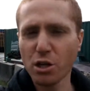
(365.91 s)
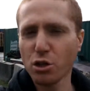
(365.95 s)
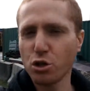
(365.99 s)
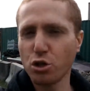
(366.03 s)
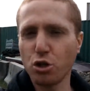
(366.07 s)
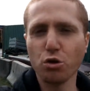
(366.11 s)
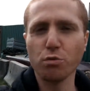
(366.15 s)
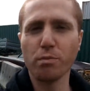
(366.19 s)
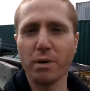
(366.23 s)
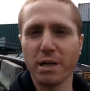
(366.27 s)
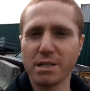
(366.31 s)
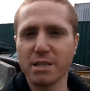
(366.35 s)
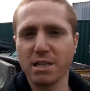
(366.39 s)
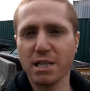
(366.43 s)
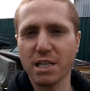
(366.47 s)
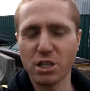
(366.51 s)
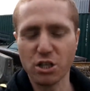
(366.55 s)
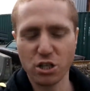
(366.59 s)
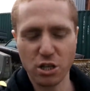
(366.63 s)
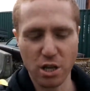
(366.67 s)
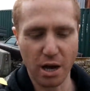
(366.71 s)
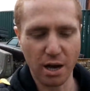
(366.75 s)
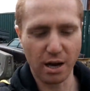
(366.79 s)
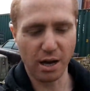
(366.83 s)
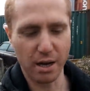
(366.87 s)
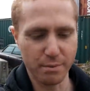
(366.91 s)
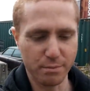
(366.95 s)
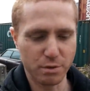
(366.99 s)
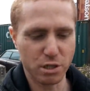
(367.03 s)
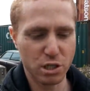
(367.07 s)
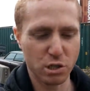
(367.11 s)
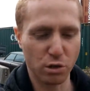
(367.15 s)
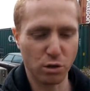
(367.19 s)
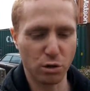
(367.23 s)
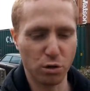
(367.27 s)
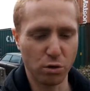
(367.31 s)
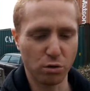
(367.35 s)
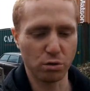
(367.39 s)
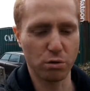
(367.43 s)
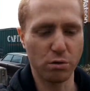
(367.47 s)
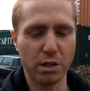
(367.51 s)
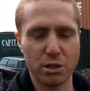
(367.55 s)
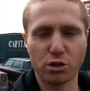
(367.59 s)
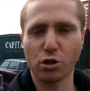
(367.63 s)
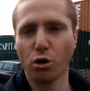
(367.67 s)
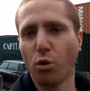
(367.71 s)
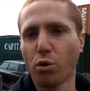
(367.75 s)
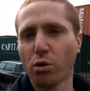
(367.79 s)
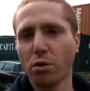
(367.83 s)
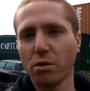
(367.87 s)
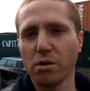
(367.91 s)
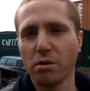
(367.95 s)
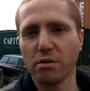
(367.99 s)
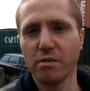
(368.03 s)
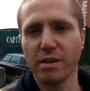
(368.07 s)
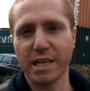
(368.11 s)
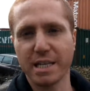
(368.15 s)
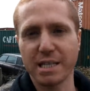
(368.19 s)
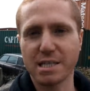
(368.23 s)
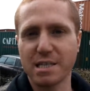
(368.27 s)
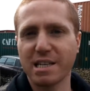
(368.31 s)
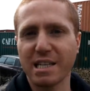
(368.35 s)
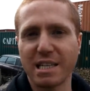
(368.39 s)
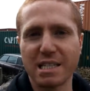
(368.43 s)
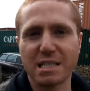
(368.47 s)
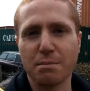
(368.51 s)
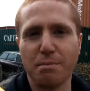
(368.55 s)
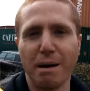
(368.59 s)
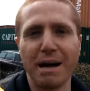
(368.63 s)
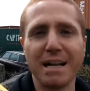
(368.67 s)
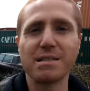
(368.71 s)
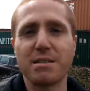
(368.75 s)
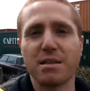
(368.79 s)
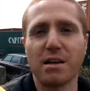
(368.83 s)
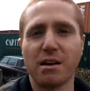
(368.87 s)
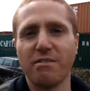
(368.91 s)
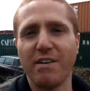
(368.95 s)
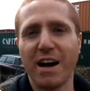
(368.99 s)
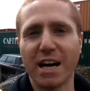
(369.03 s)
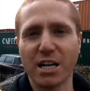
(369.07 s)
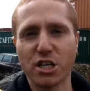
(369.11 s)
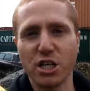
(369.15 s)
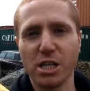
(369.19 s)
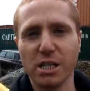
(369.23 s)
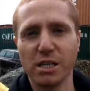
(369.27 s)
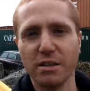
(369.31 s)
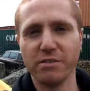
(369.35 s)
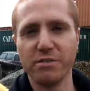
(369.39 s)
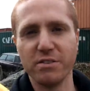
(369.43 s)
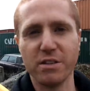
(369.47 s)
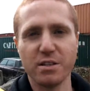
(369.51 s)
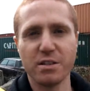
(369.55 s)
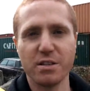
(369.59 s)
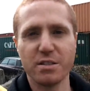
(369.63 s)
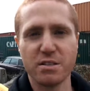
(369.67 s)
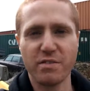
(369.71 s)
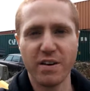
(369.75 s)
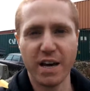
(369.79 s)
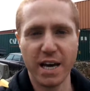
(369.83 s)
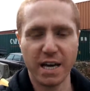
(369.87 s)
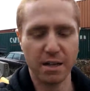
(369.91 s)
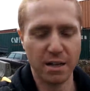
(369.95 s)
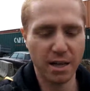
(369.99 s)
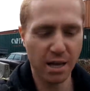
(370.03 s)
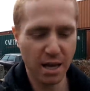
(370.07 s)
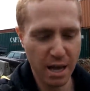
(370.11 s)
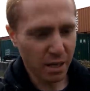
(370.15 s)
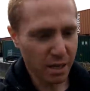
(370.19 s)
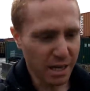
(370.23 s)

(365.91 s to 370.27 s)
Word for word: two months each time, so a total of like six months that I've actually lived in this van.